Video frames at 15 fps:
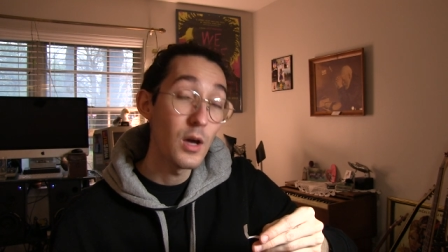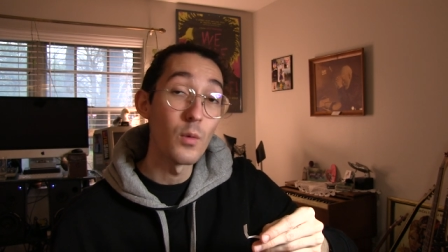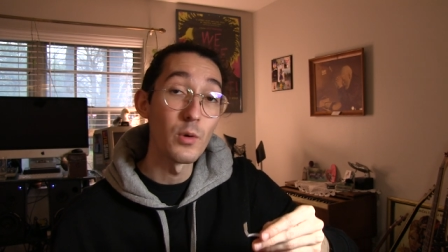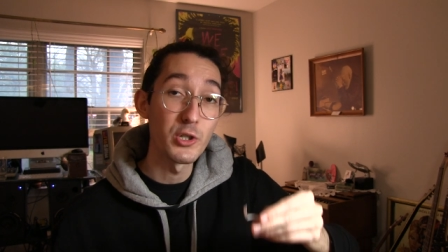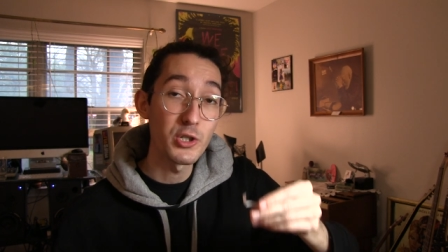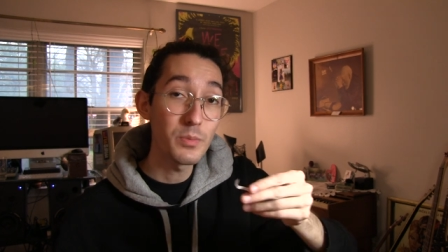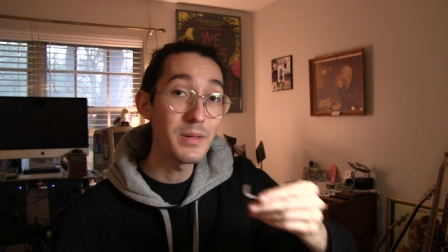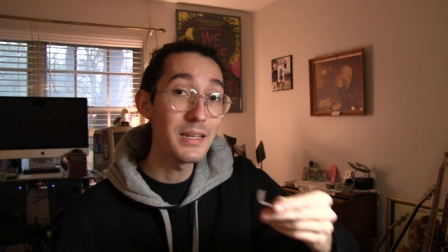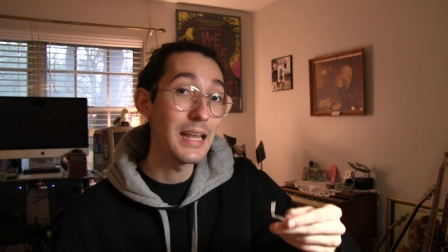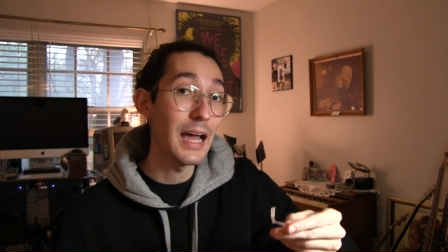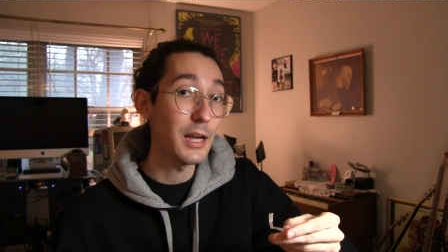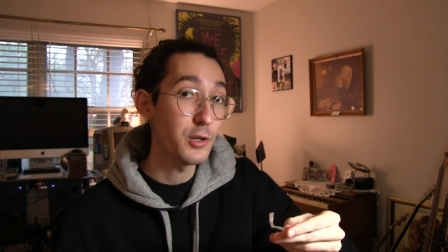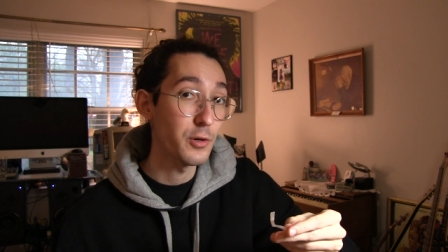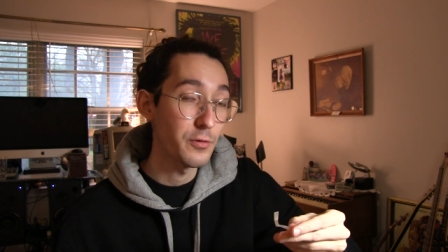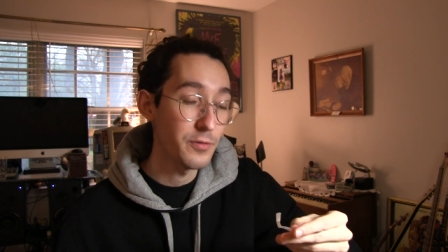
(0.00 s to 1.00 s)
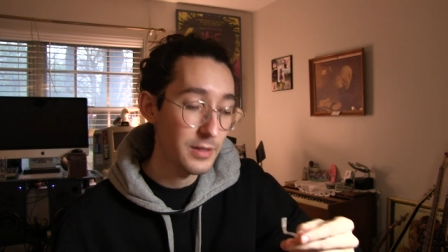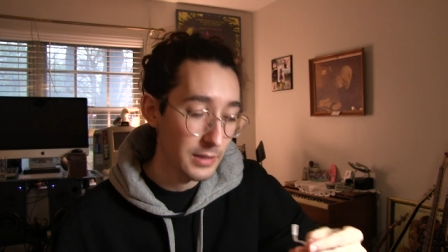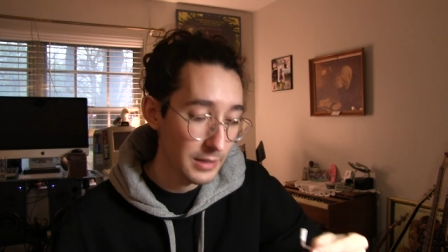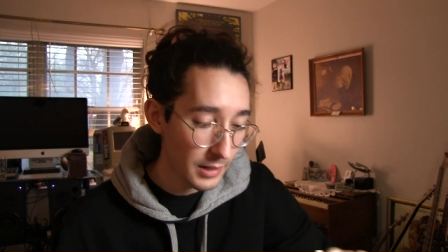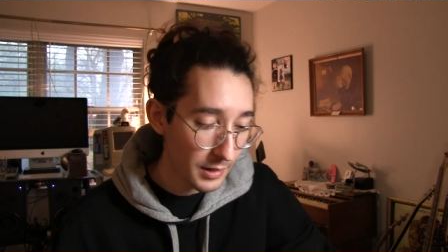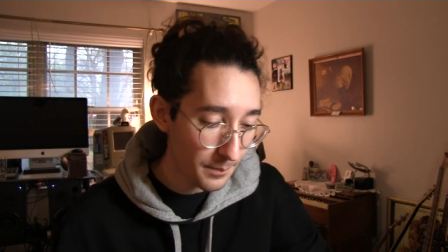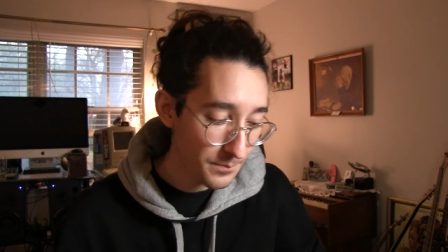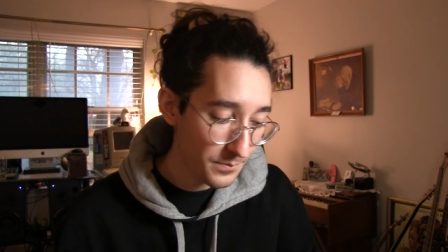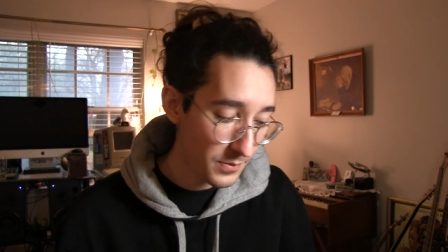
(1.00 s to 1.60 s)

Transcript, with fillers: We should be nyctophilic